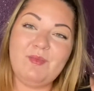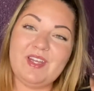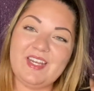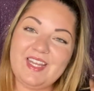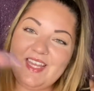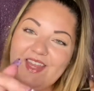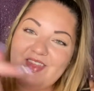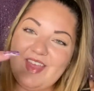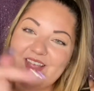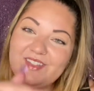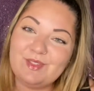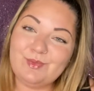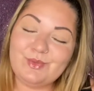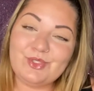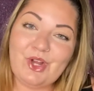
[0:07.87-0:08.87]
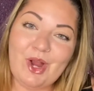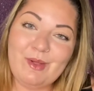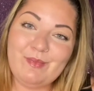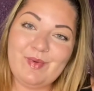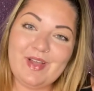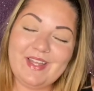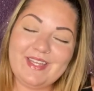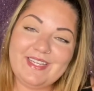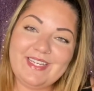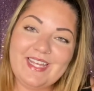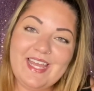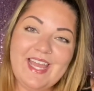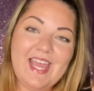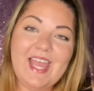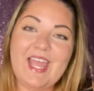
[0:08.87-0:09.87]
and hit that subscribe button
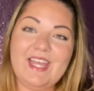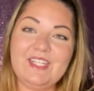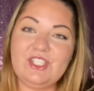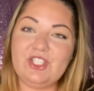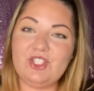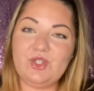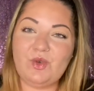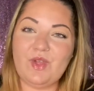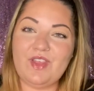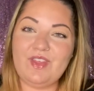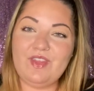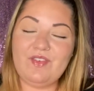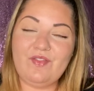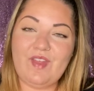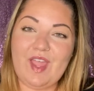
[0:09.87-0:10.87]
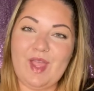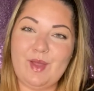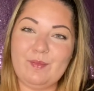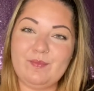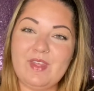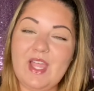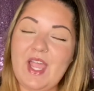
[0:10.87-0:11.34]
and join the fam.